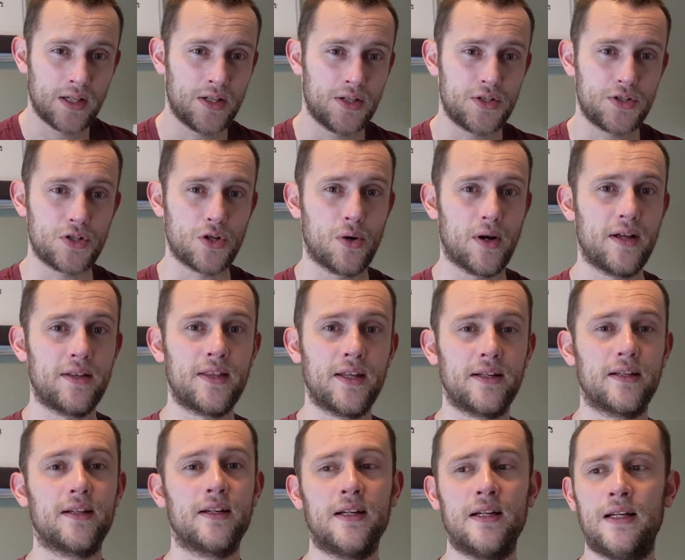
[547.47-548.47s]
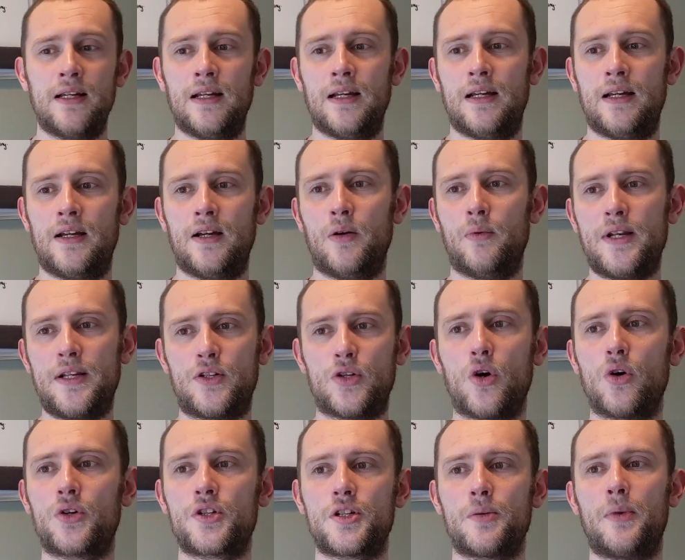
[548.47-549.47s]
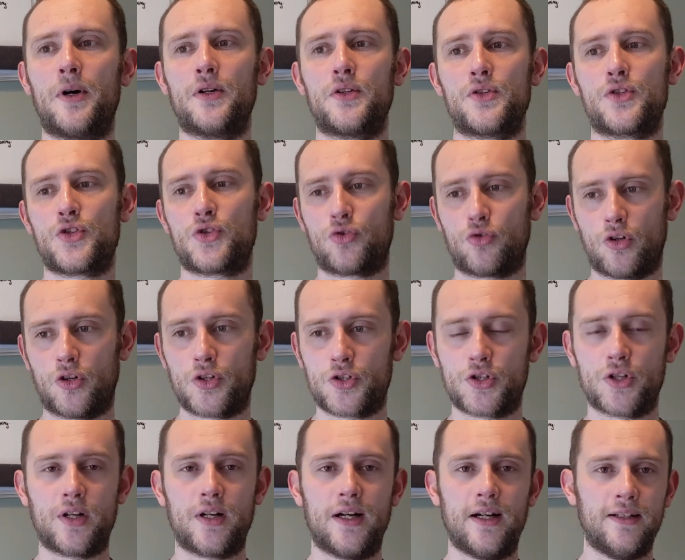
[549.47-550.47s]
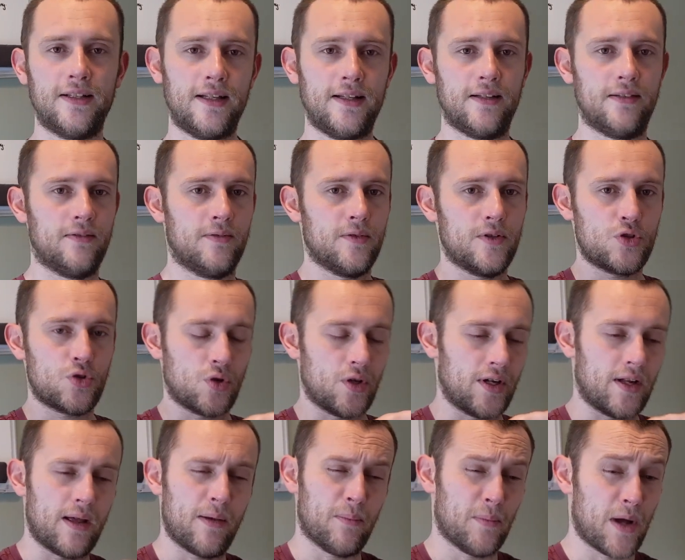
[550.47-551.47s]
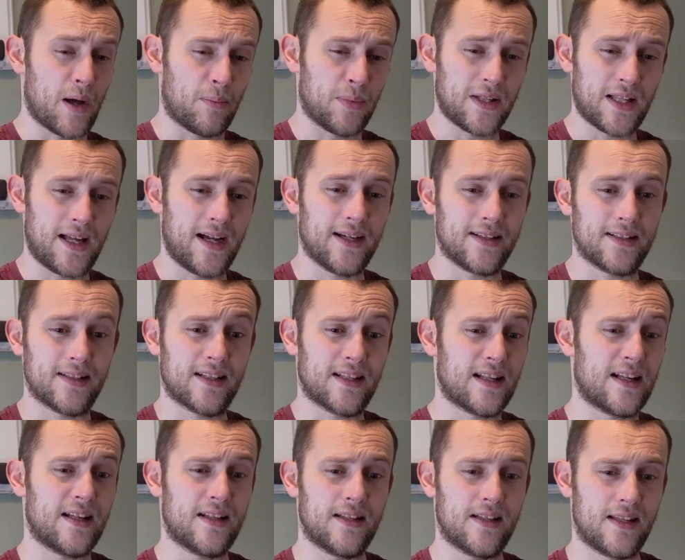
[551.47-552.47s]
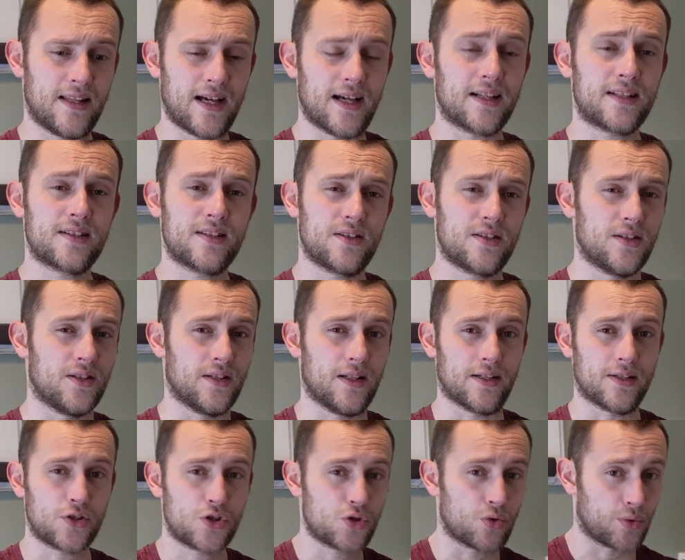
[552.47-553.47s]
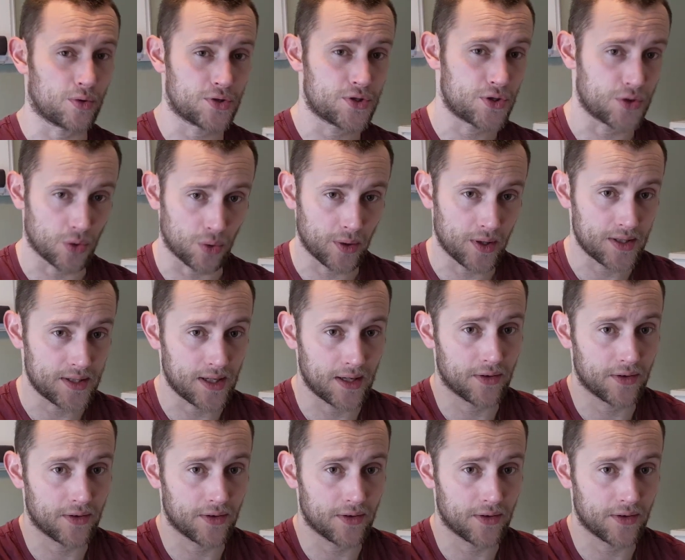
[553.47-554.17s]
So I think when he talks about structure and then sort of applying that to like short stories,